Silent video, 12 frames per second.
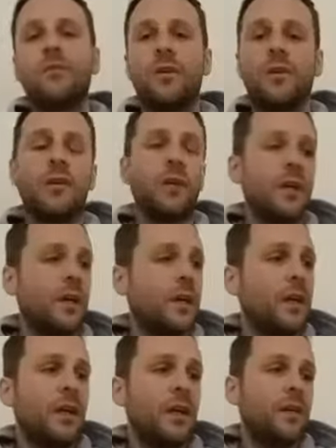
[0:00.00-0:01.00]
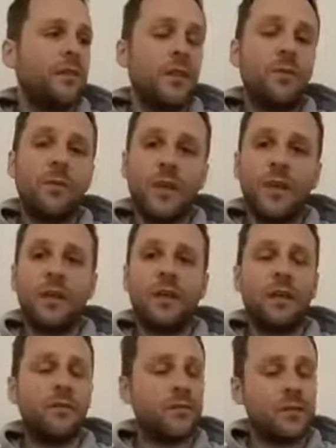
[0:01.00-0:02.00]
what? I've had a week.
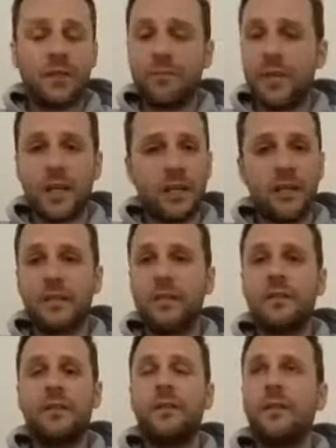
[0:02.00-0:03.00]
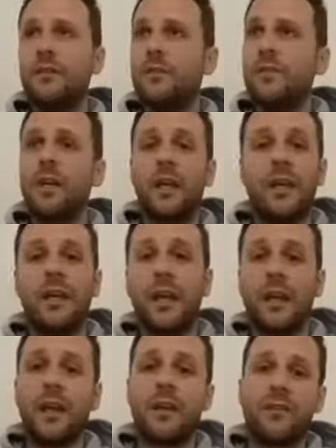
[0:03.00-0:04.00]
I've, I'm knackered and all that." And I
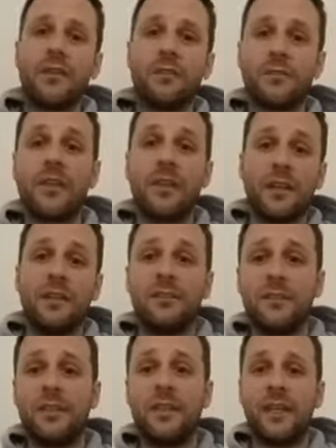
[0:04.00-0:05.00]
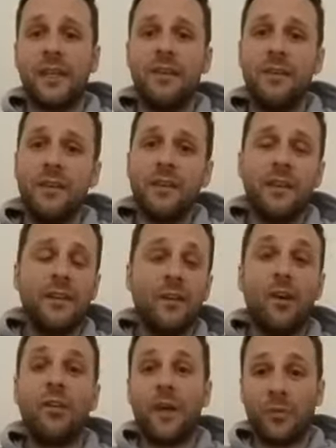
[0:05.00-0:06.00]
get that because I was like that the other day
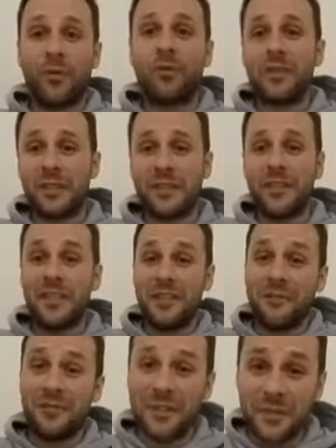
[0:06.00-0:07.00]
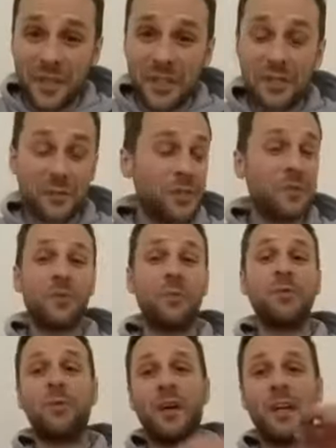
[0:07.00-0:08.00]
on that procrastination video actually, which is
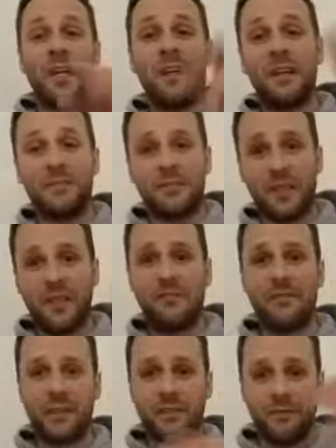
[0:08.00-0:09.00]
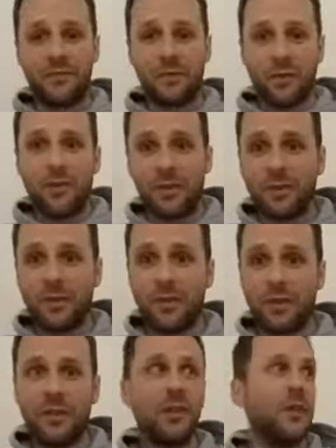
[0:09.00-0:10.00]
probably why it hit, it, it, it got him
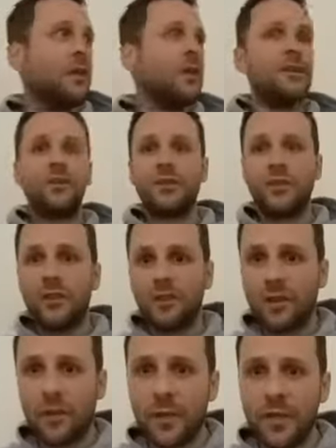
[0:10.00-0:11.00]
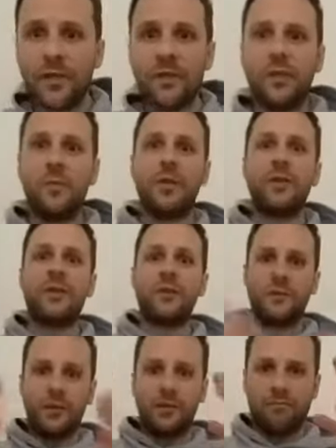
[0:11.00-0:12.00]
to to comment on it because
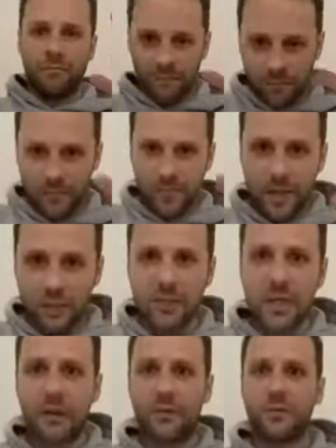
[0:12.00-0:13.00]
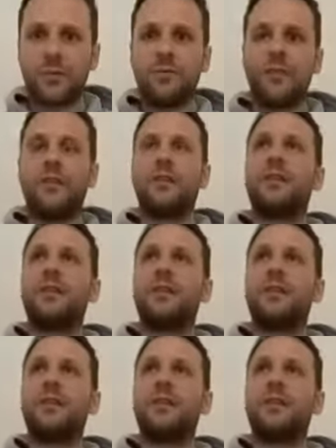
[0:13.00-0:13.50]
it, it it was how he was feeling